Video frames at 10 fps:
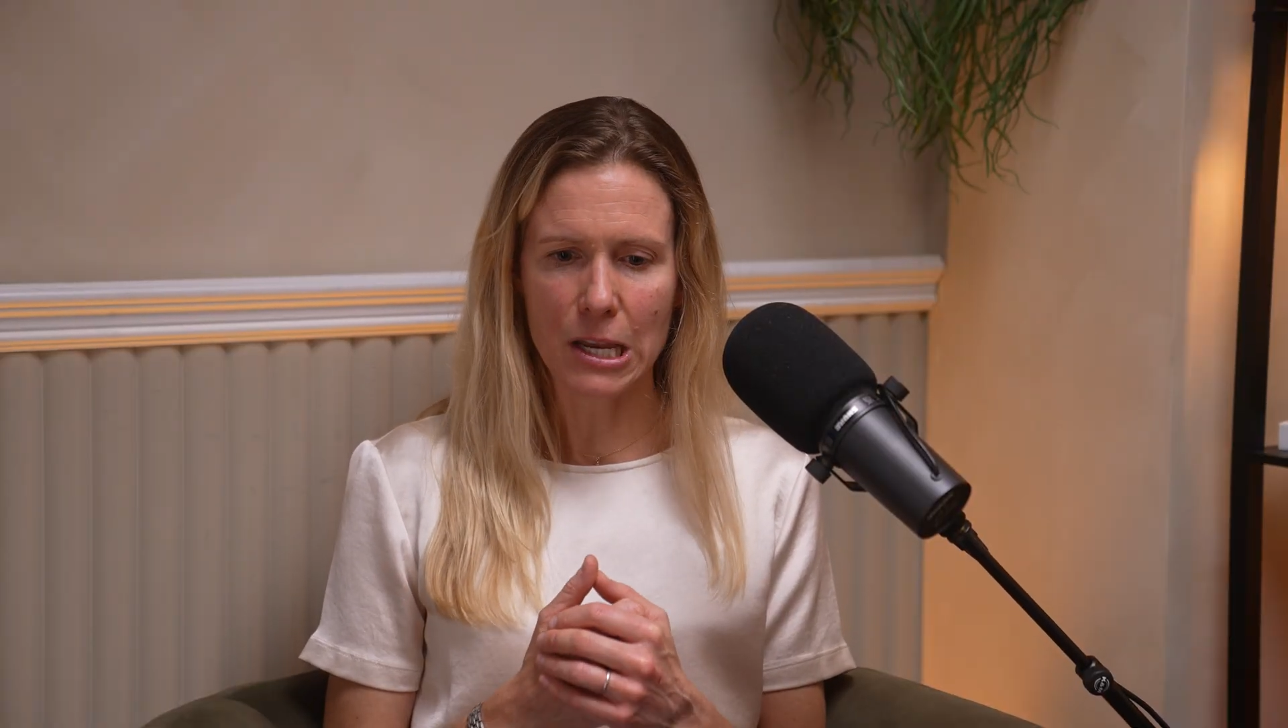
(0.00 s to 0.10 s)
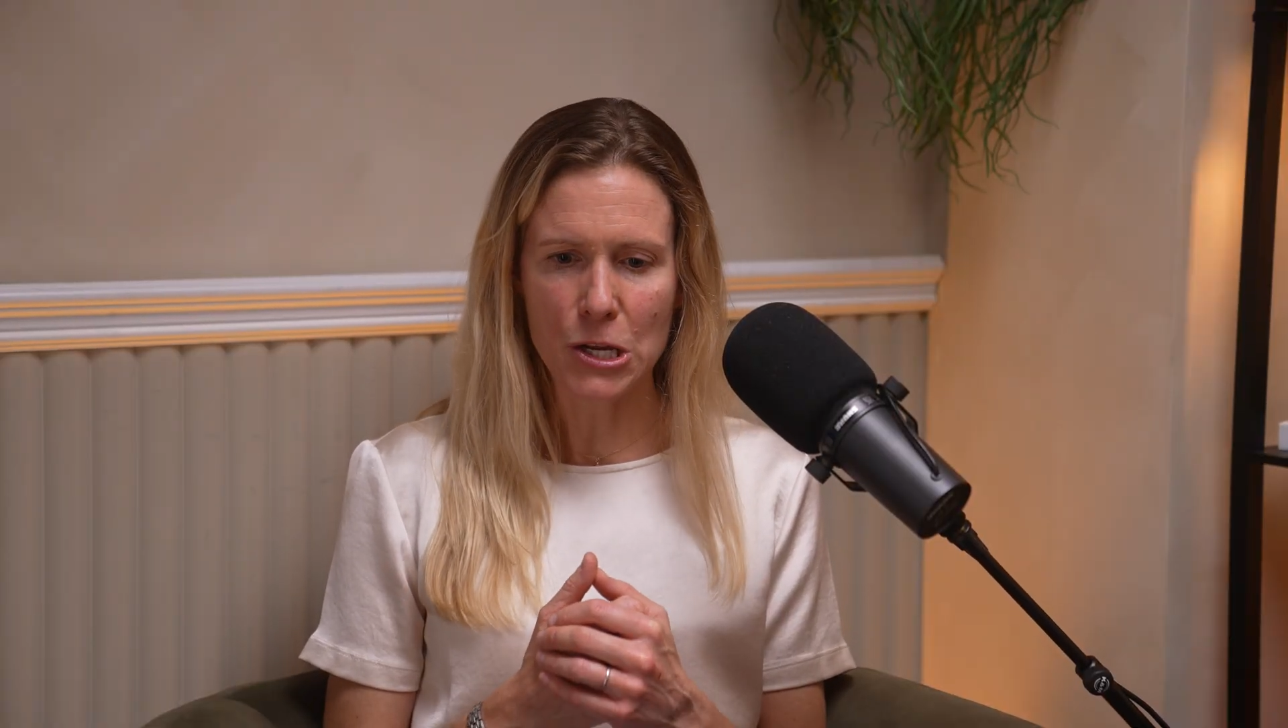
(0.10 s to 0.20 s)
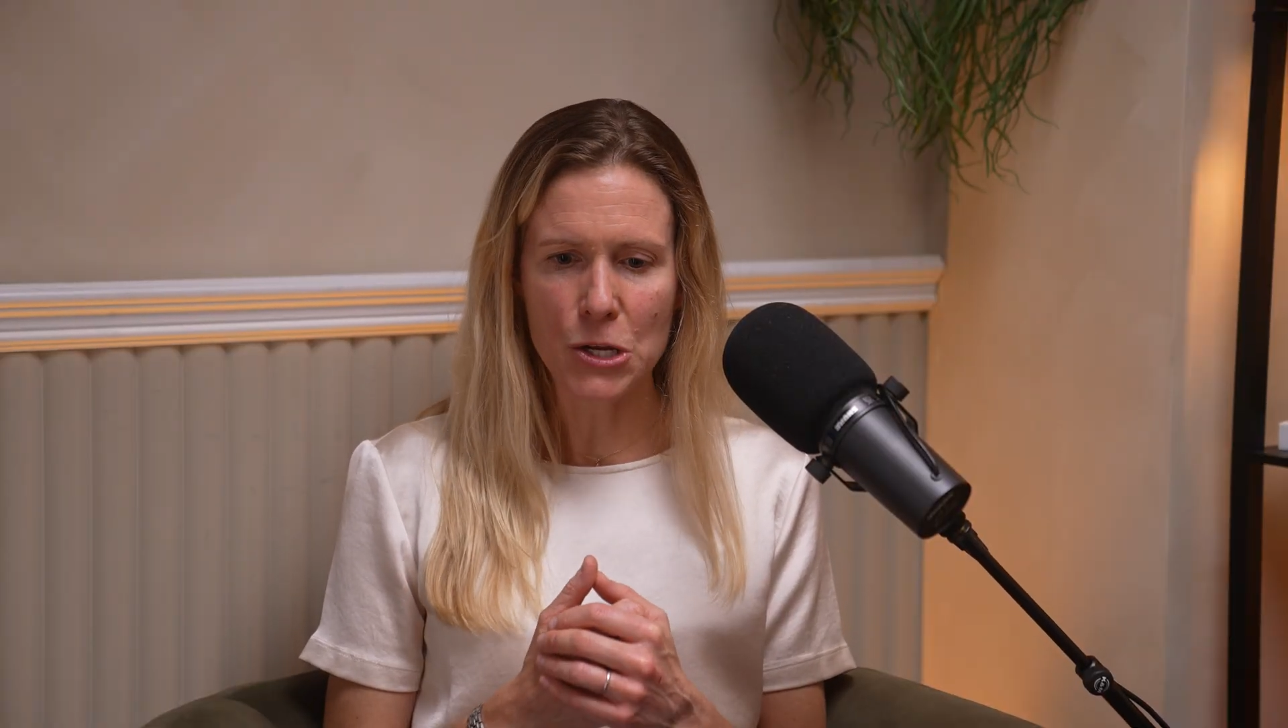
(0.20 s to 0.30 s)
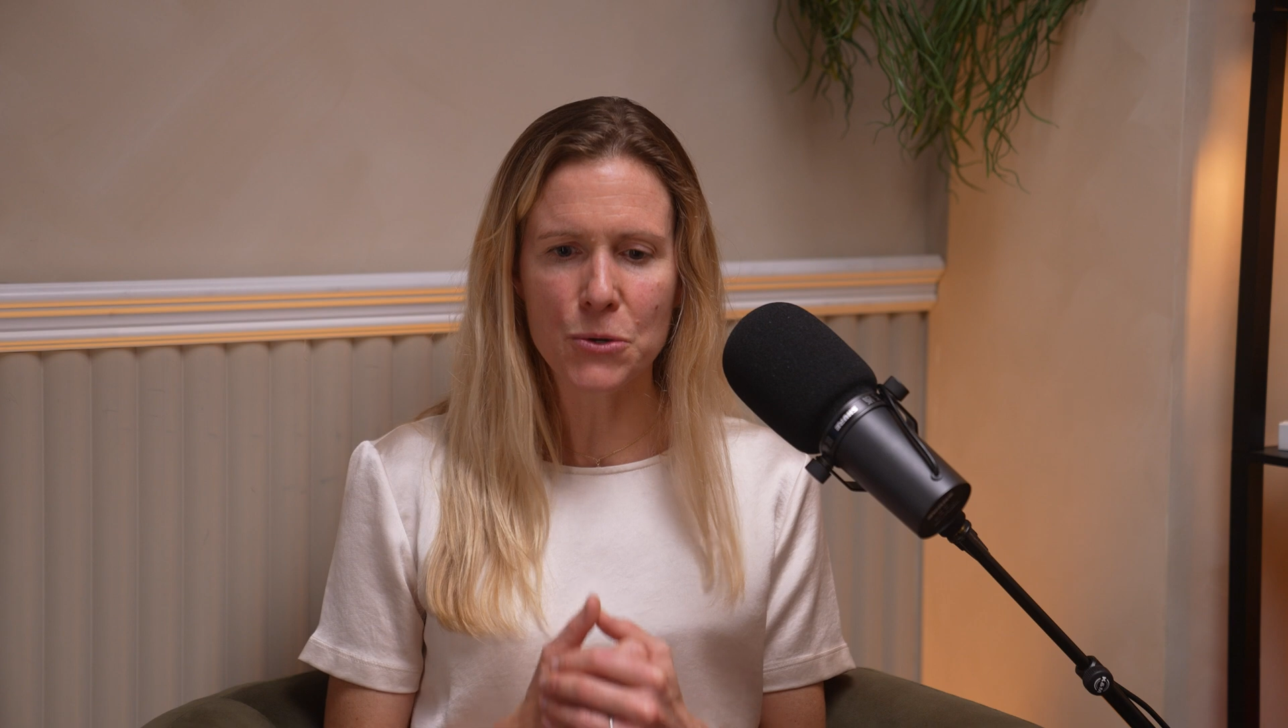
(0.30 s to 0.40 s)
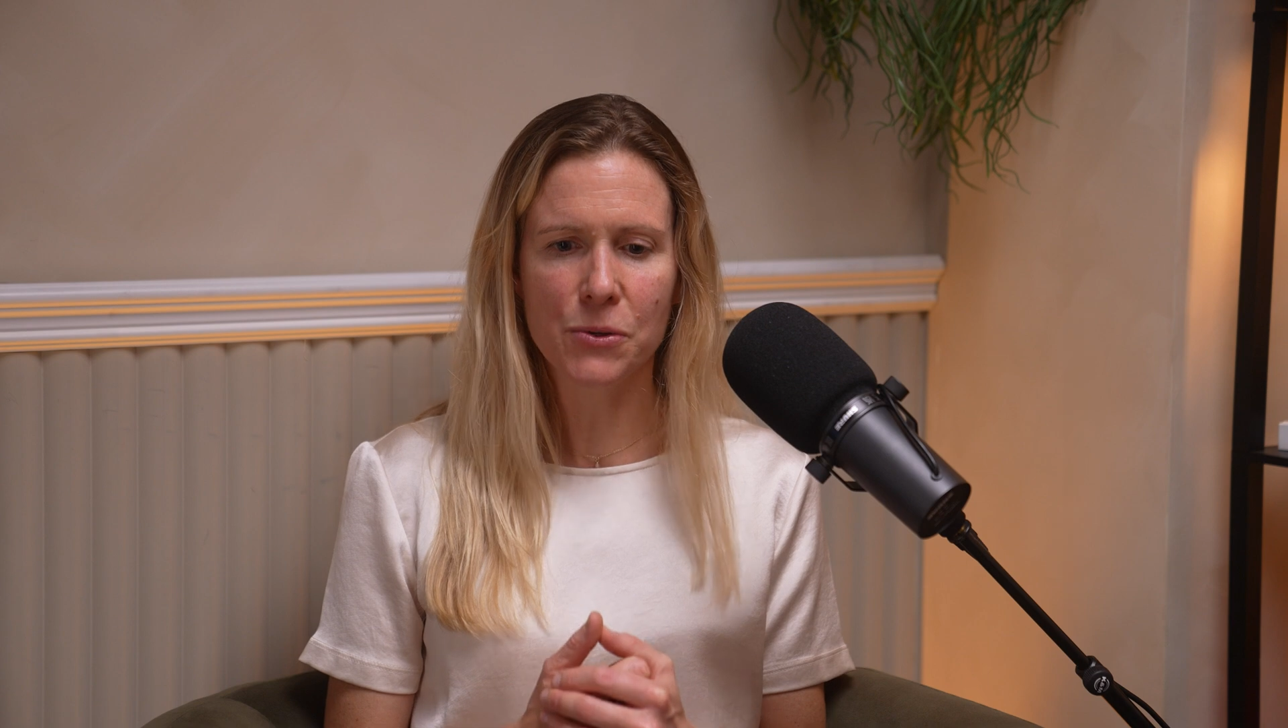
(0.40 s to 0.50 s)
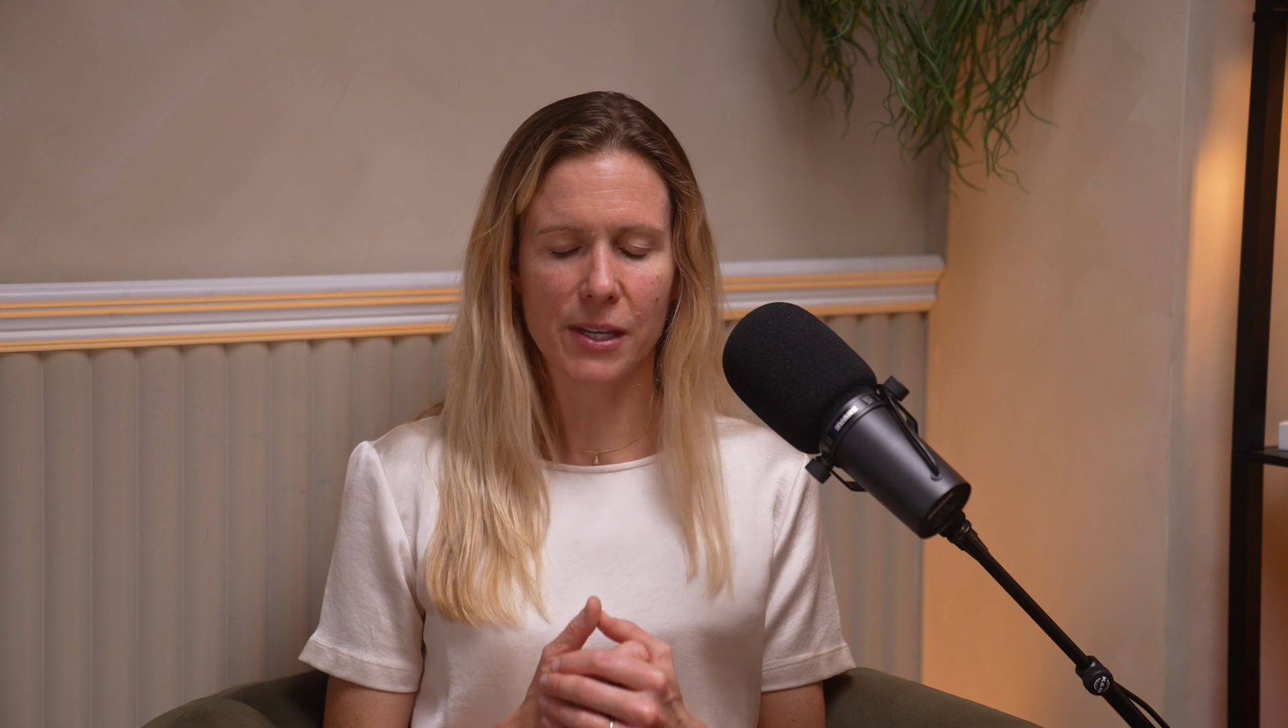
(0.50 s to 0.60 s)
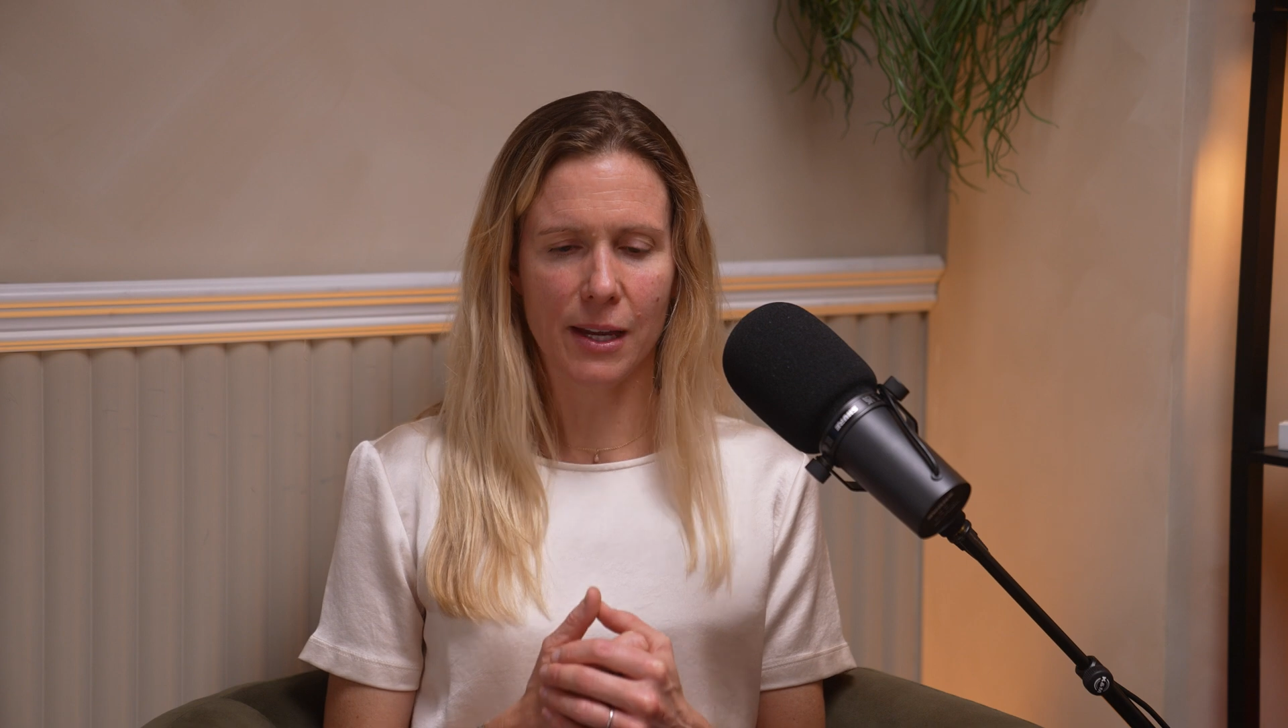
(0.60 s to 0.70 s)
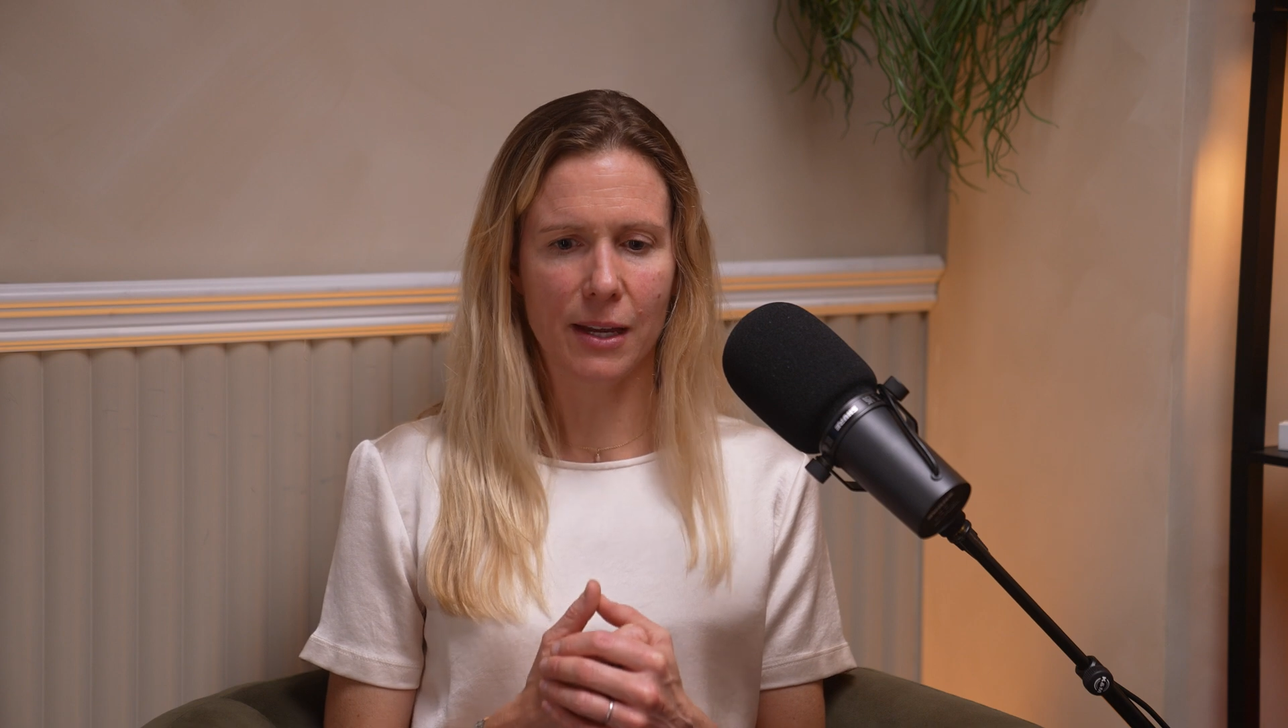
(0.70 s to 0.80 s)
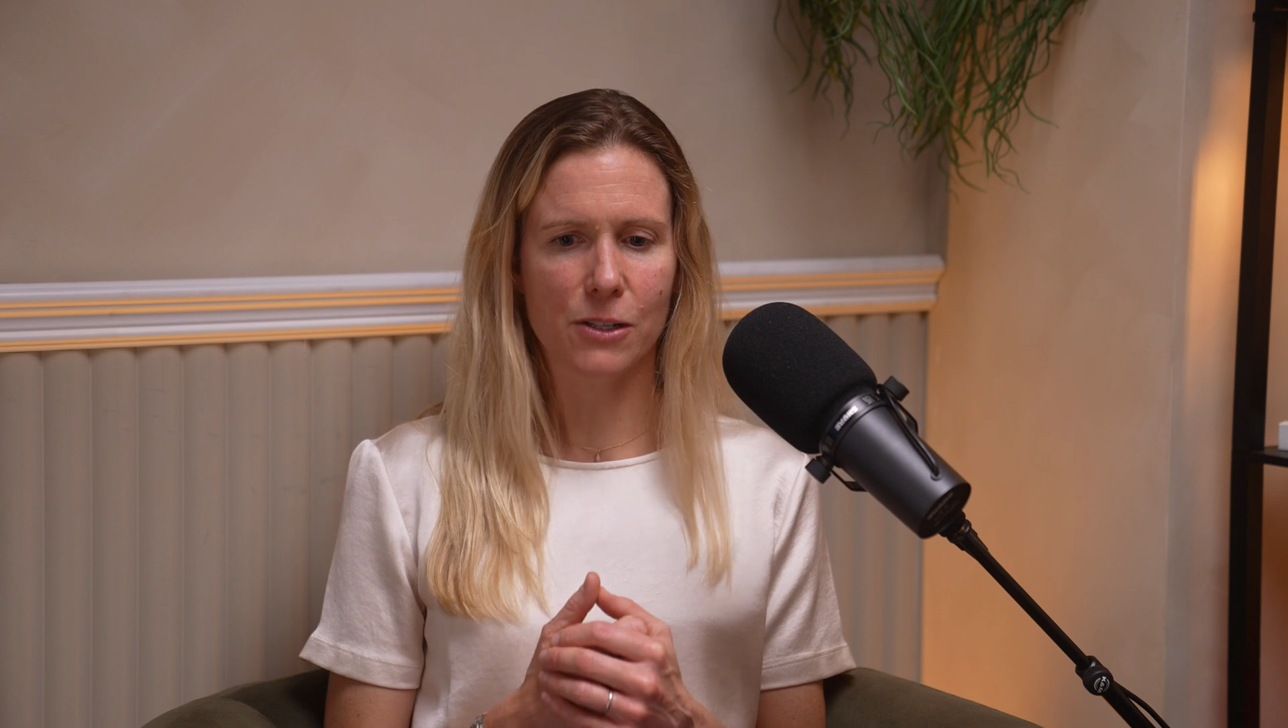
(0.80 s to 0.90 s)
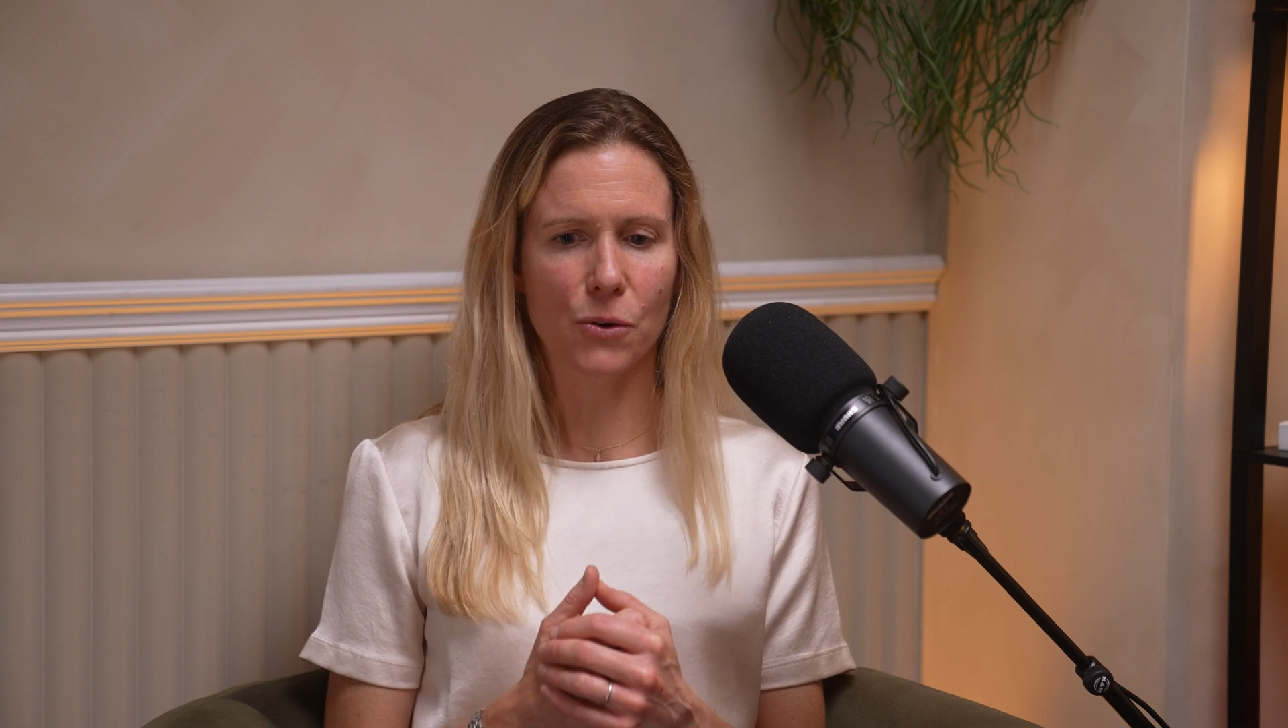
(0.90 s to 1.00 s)
use
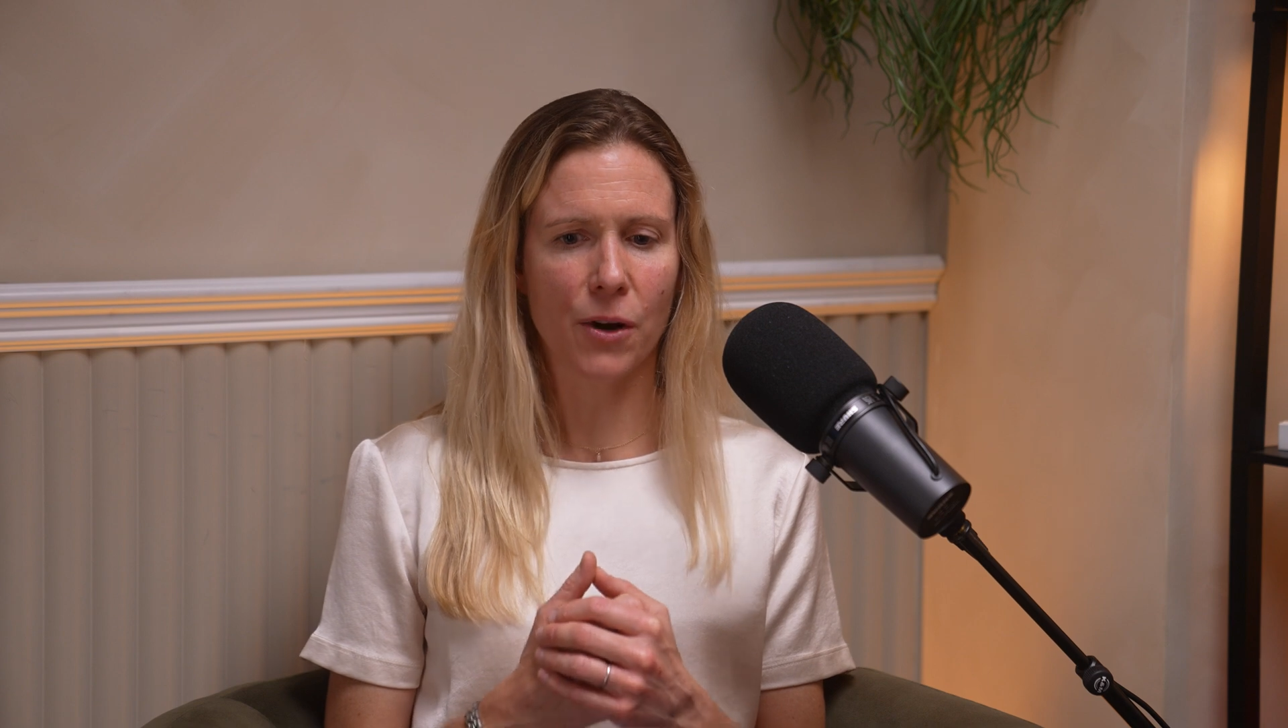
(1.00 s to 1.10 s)
it,